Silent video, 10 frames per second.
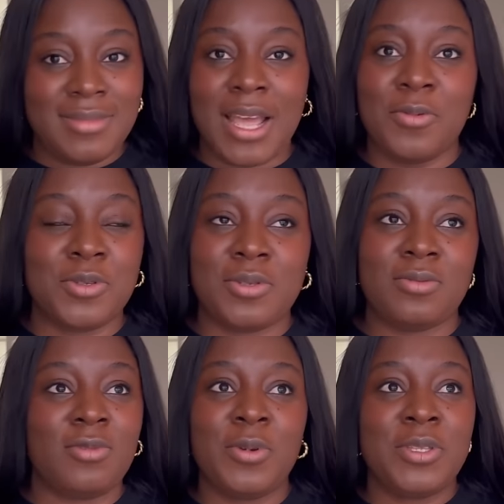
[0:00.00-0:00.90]
I was
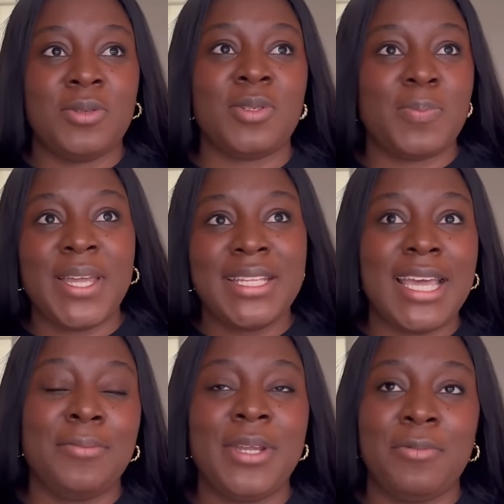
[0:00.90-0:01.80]
going to spend
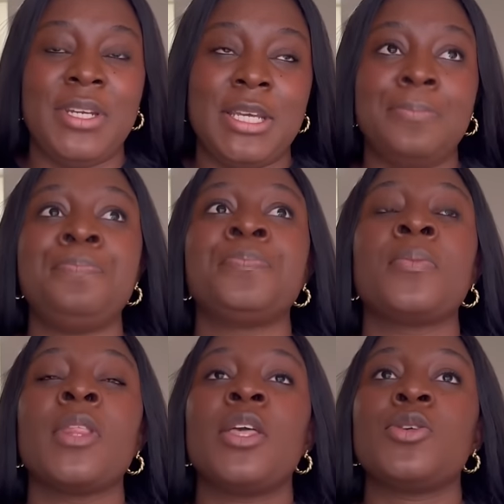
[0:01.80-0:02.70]
time there with them.
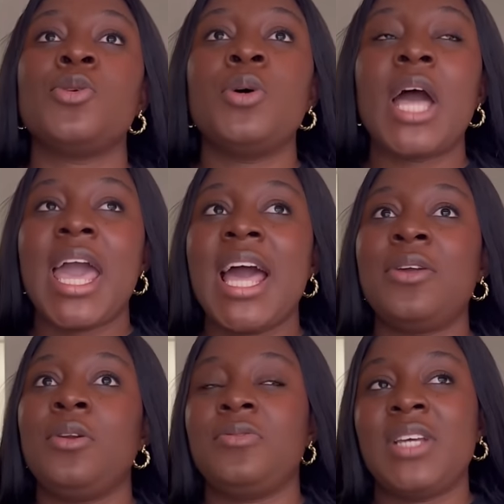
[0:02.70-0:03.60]
So I had
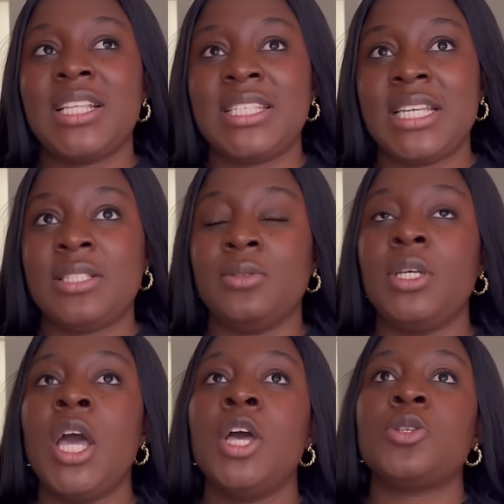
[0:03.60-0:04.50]
all of that settled.
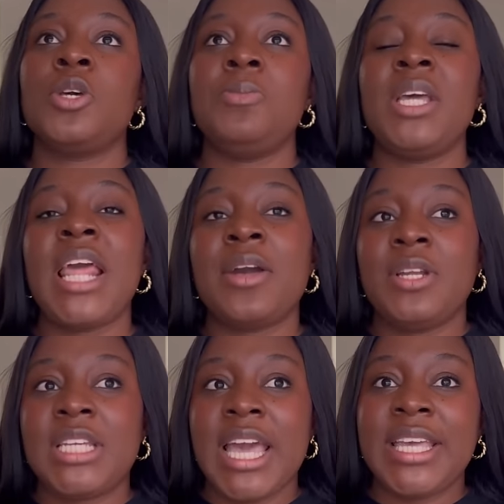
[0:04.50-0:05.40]
So immediately I
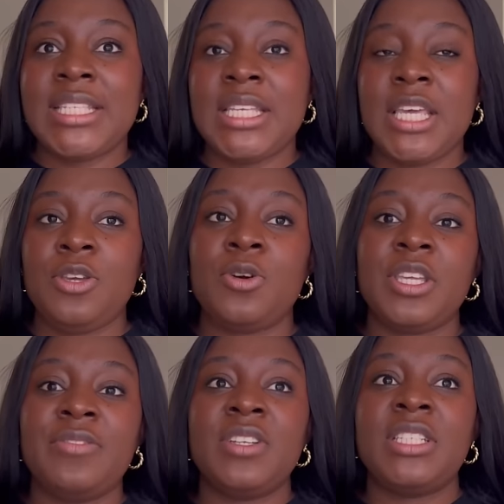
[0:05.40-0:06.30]
got the ITA, you're
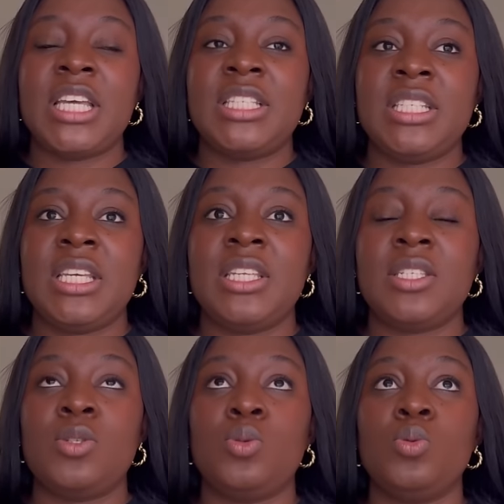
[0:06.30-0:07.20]
given 30
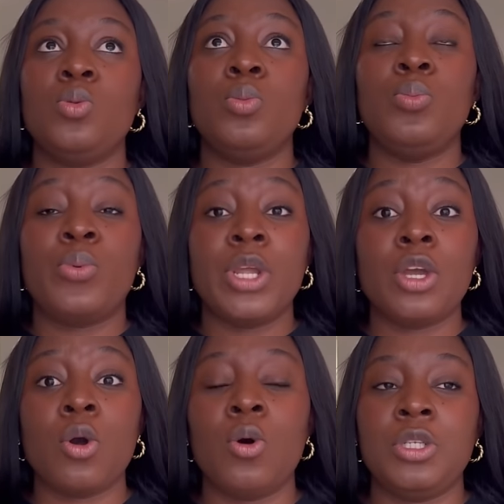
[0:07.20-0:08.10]
days to bring
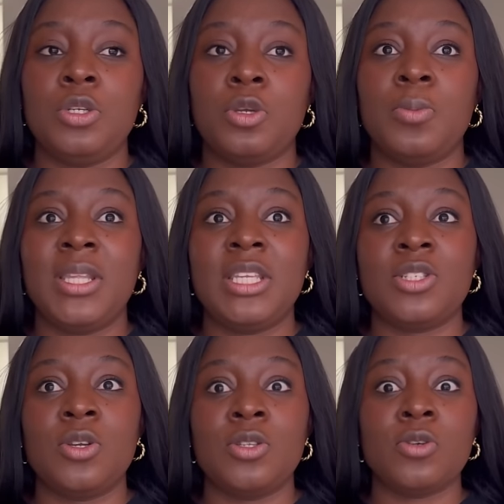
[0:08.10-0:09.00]
all the
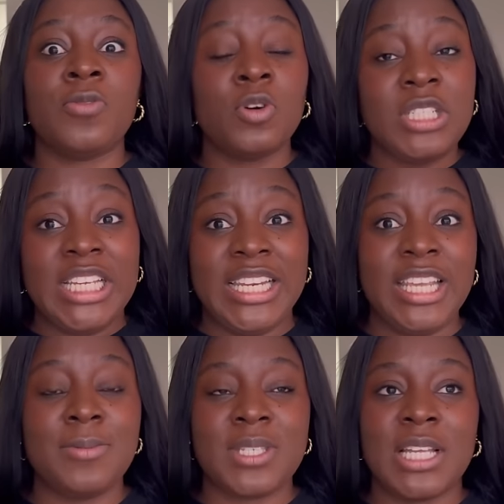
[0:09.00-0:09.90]
documentations of all the
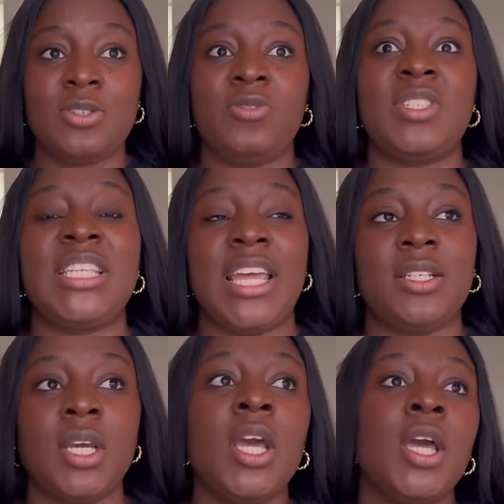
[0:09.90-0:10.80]
claims that you've said.
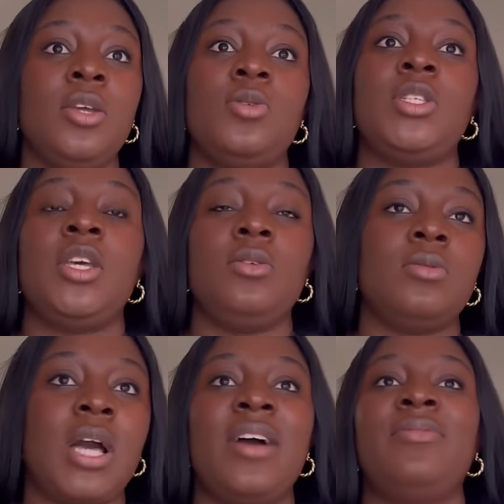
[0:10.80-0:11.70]
You say
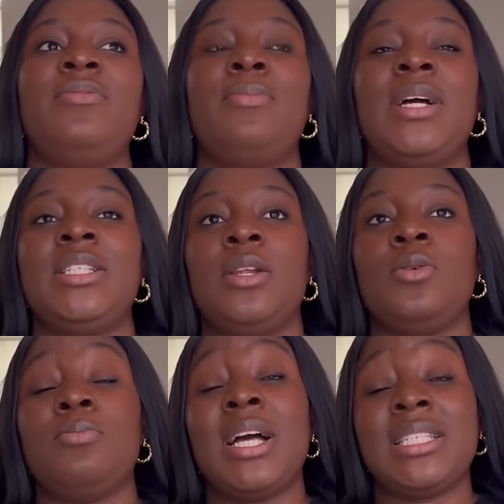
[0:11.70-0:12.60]
you have bachelor
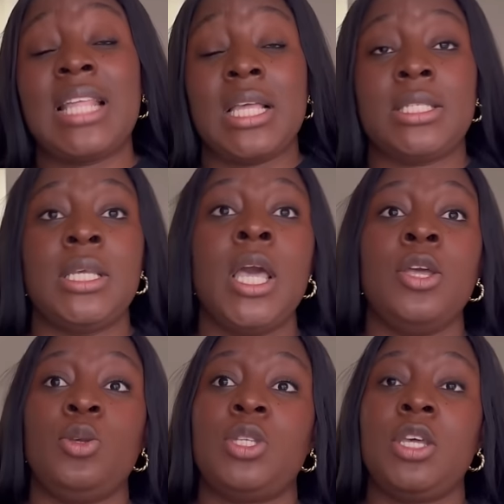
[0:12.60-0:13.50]
masters,
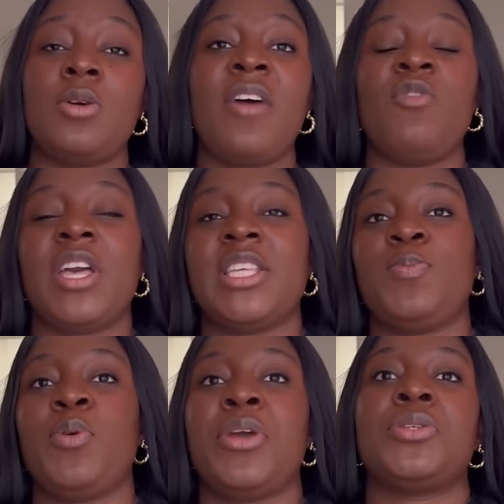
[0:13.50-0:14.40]
you say you have work
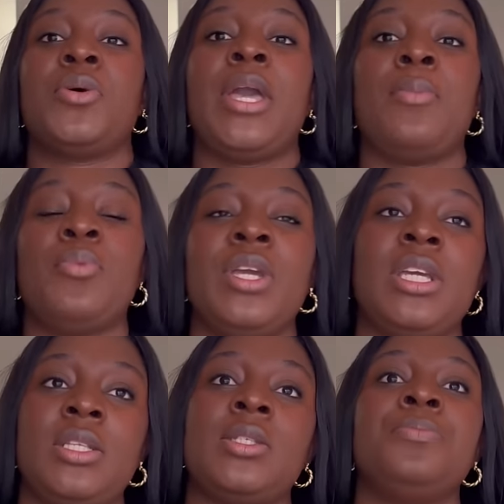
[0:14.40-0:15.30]
experience, or oh you yeah, bring
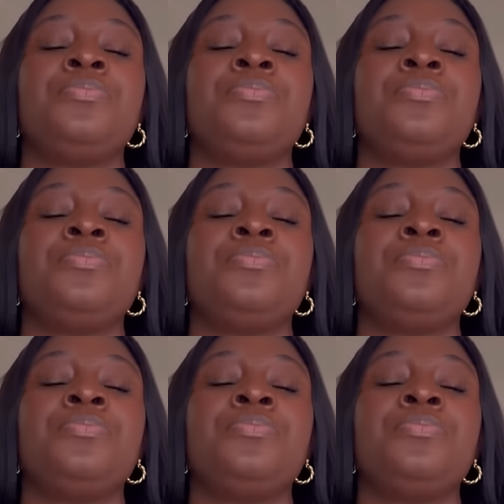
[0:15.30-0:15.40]
it.